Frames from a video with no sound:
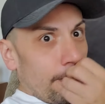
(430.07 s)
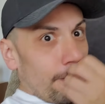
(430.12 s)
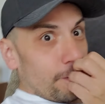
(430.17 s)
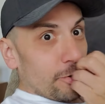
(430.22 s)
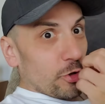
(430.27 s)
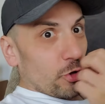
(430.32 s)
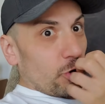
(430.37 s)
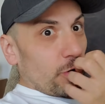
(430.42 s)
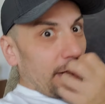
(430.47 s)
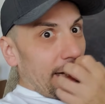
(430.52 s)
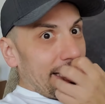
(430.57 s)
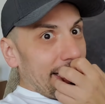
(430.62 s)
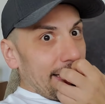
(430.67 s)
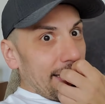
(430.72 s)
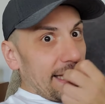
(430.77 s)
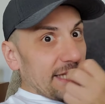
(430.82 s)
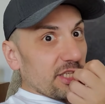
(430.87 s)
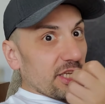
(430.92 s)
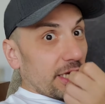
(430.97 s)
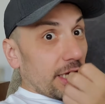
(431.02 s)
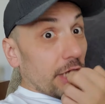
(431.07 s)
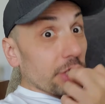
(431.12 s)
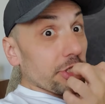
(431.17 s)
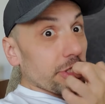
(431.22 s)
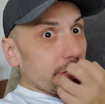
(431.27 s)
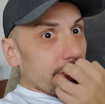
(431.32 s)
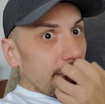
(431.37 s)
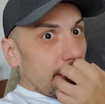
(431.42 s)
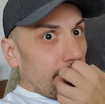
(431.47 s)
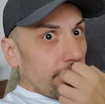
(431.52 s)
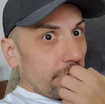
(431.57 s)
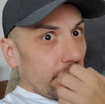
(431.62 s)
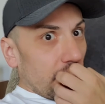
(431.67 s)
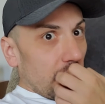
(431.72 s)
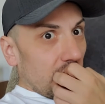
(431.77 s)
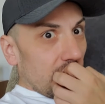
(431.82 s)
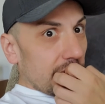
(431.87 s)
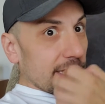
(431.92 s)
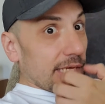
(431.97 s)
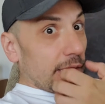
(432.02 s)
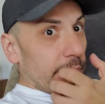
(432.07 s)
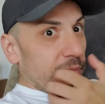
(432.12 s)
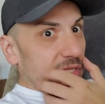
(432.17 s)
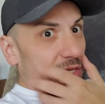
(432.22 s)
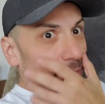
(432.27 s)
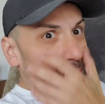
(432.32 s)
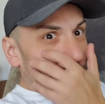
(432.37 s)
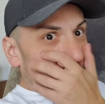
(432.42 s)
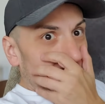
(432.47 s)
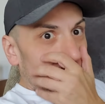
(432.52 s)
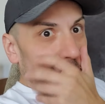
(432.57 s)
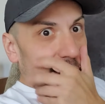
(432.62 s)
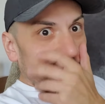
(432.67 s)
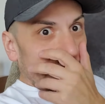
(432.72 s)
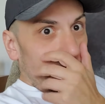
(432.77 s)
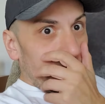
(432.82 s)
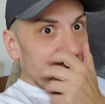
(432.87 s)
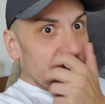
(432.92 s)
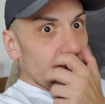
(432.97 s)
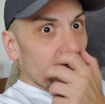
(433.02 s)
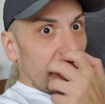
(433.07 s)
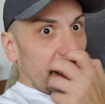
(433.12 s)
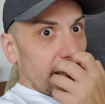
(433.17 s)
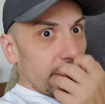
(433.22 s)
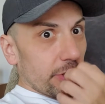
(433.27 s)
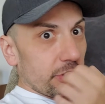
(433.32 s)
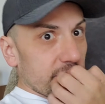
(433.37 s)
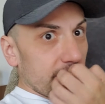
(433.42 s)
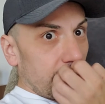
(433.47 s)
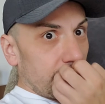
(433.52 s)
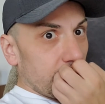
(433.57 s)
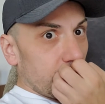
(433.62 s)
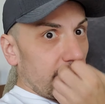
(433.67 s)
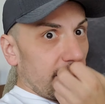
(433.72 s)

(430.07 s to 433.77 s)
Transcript: Do you cut yourself? Tell me, do you cut yourself?